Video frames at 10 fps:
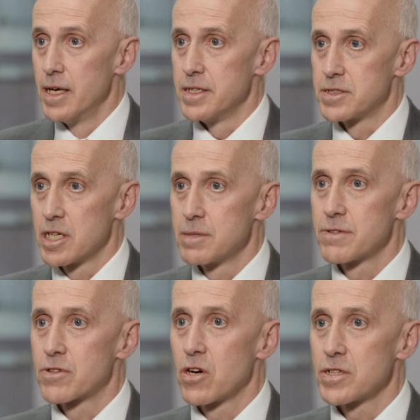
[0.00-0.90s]
In terms
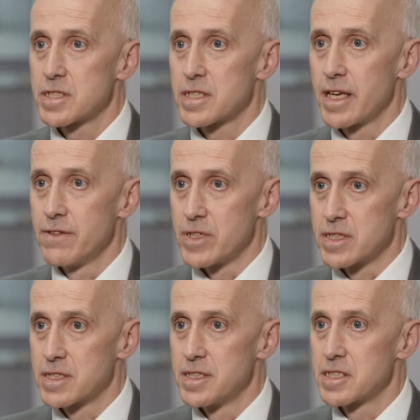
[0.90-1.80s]
of cost
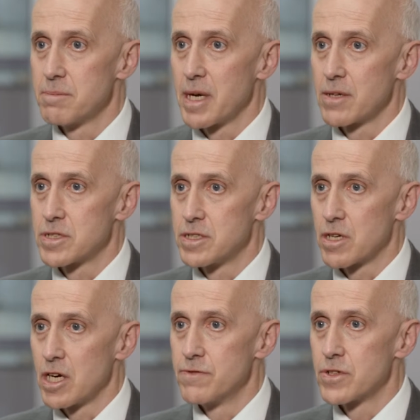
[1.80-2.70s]
savings, this amounted
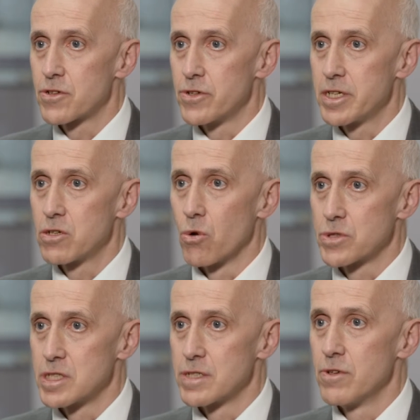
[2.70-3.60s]
to over
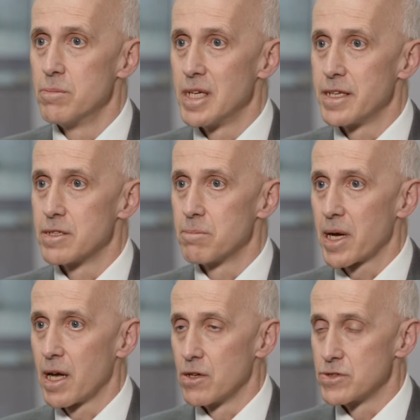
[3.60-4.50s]

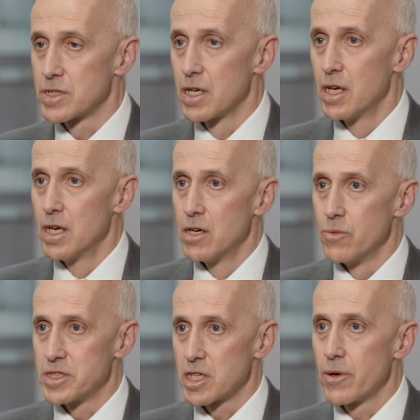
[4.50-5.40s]
£750,000,
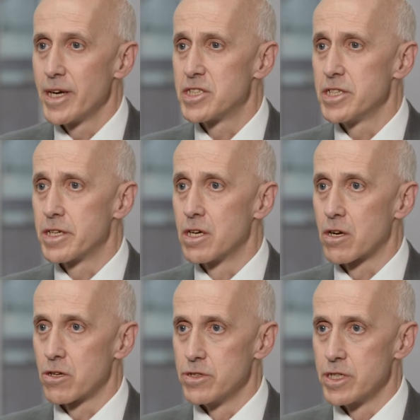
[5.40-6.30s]
which OHE
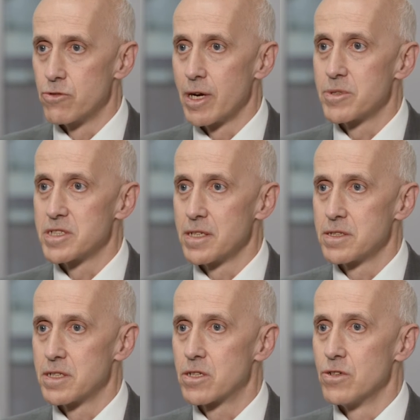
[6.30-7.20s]
concluded
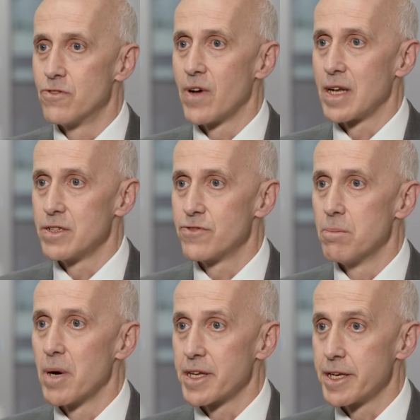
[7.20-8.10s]
represented good value for
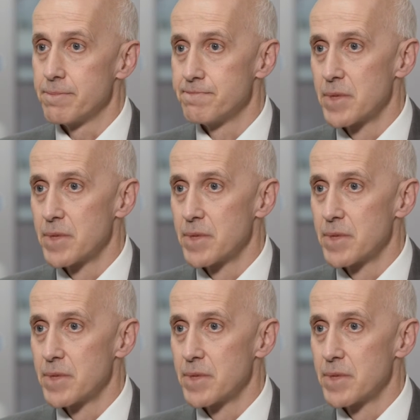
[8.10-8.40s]
money.